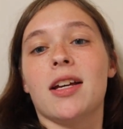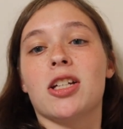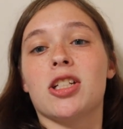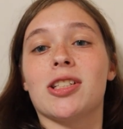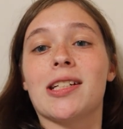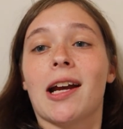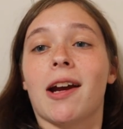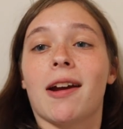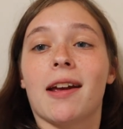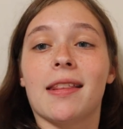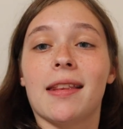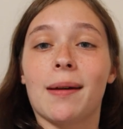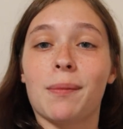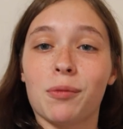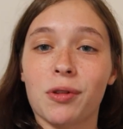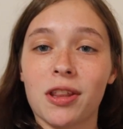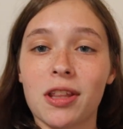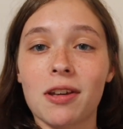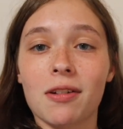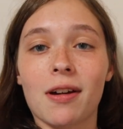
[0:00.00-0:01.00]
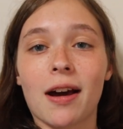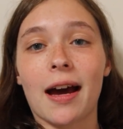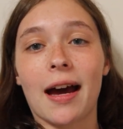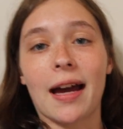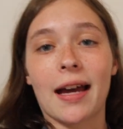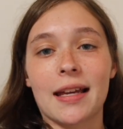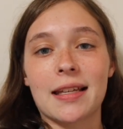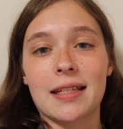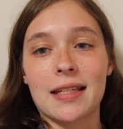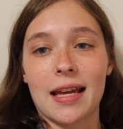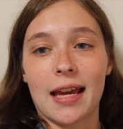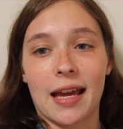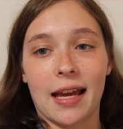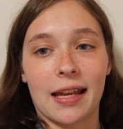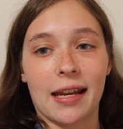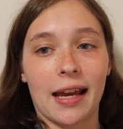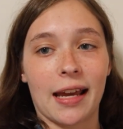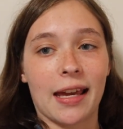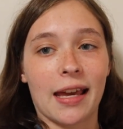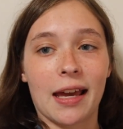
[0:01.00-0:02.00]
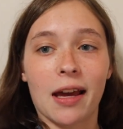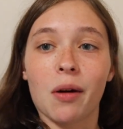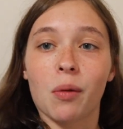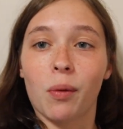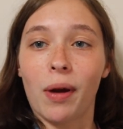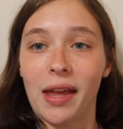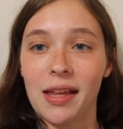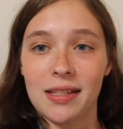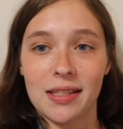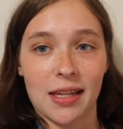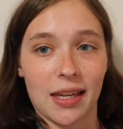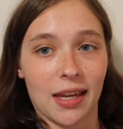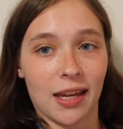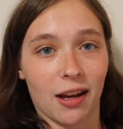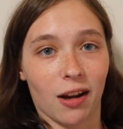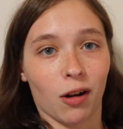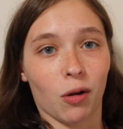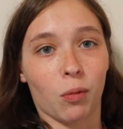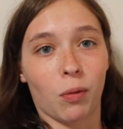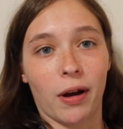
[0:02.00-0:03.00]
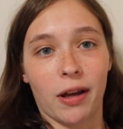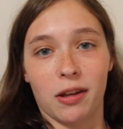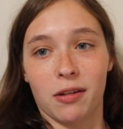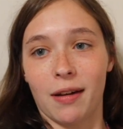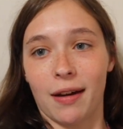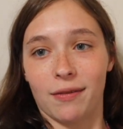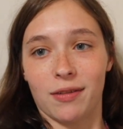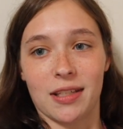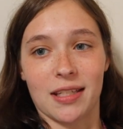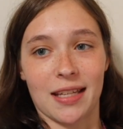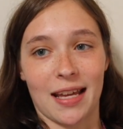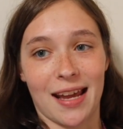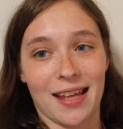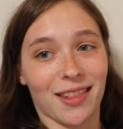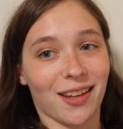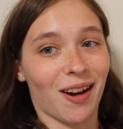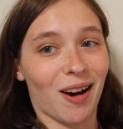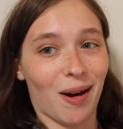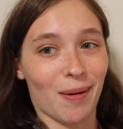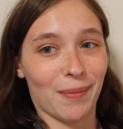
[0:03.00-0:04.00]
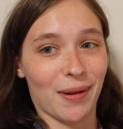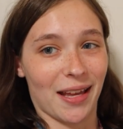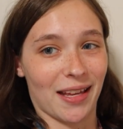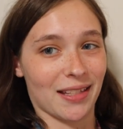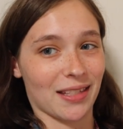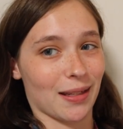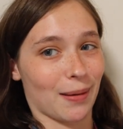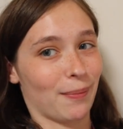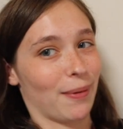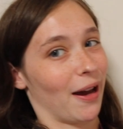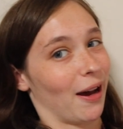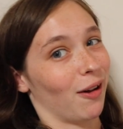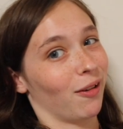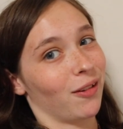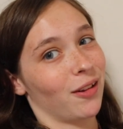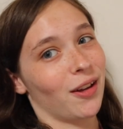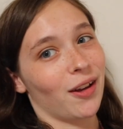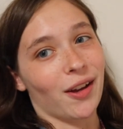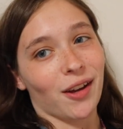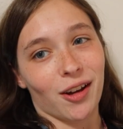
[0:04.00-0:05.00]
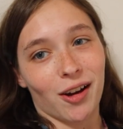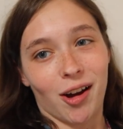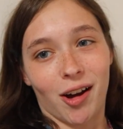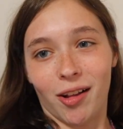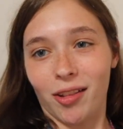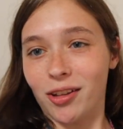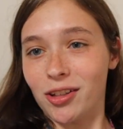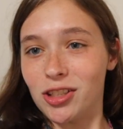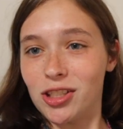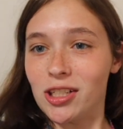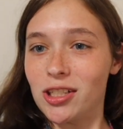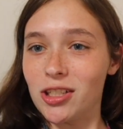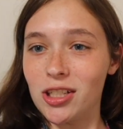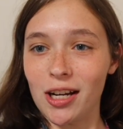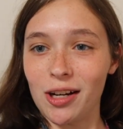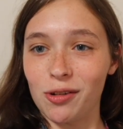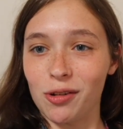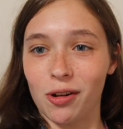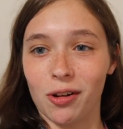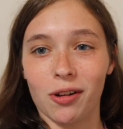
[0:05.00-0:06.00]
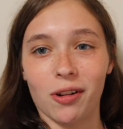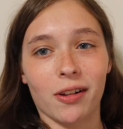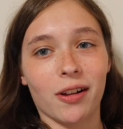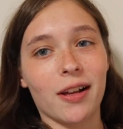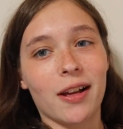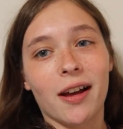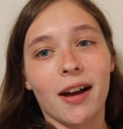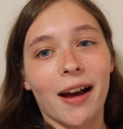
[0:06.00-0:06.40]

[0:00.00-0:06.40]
sharing them with you guys, and I can't wait to hear what you have to say in the comments about college in general.